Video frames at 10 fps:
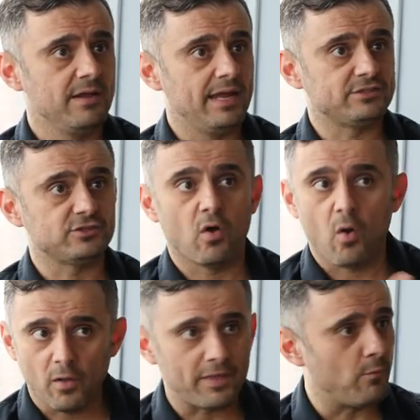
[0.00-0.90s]
It's
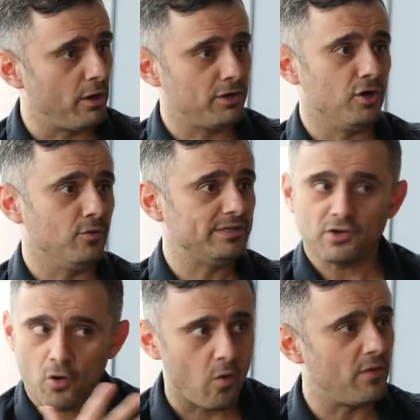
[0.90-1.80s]
all they want to know, it's
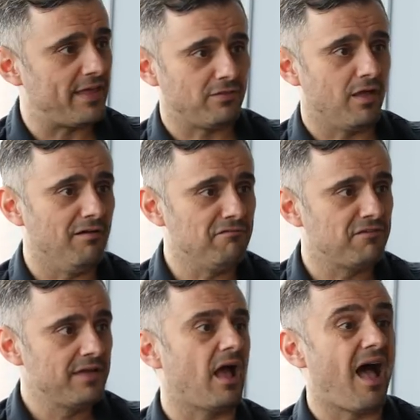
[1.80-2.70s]
all they love.
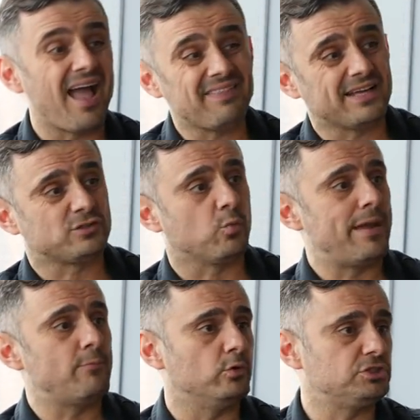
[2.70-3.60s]
I think it's way
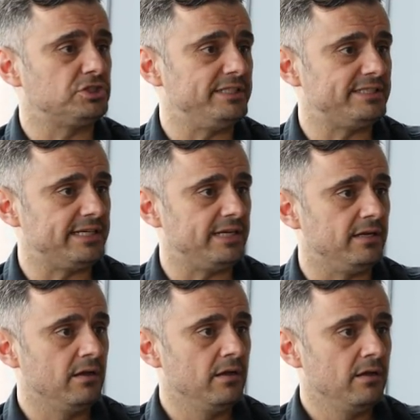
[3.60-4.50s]
more cheesy
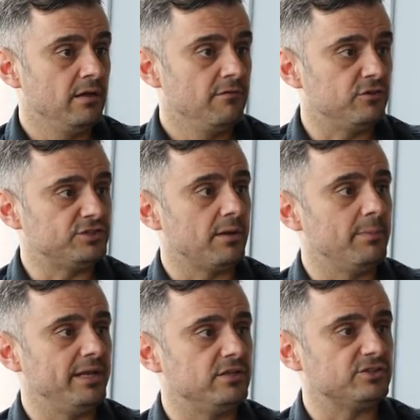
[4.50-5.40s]
for
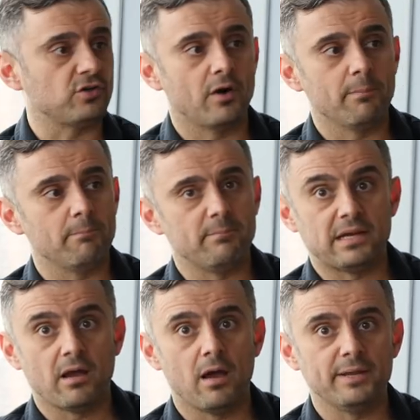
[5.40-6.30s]
somebody to start
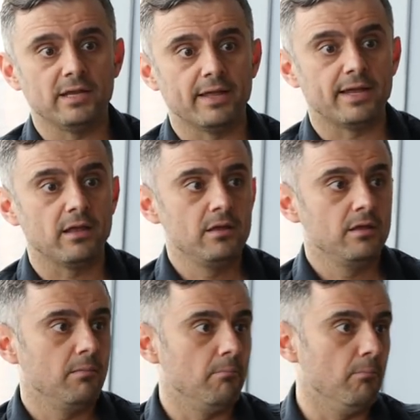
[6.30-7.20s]
becoming like
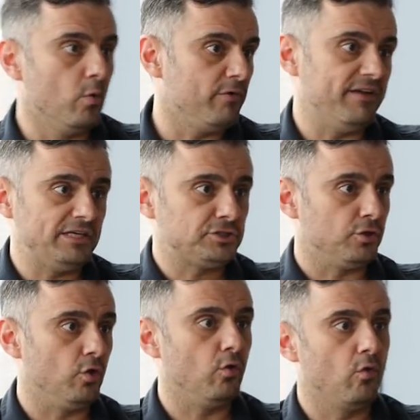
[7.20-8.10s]

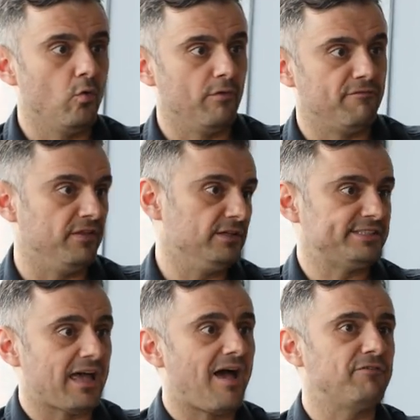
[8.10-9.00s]
motivational or
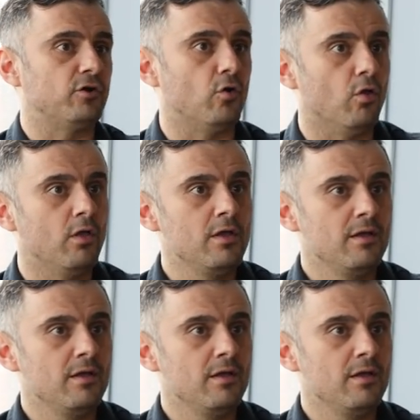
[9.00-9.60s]
philosophical